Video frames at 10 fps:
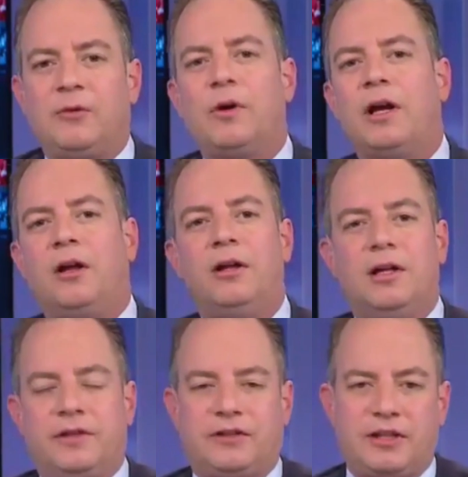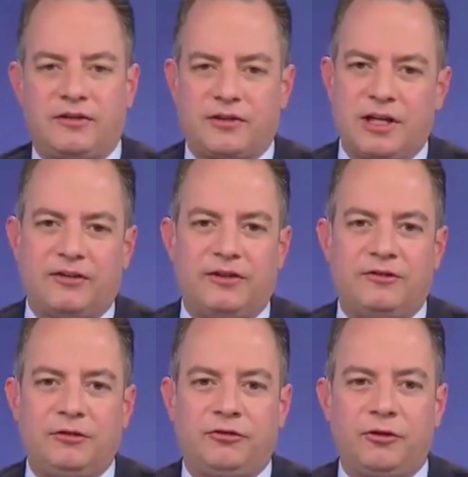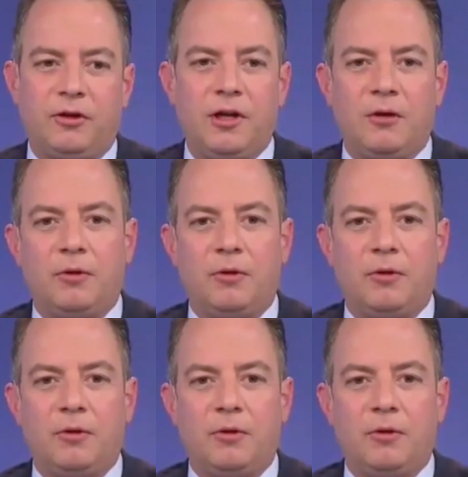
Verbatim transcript: well, it's constitutional.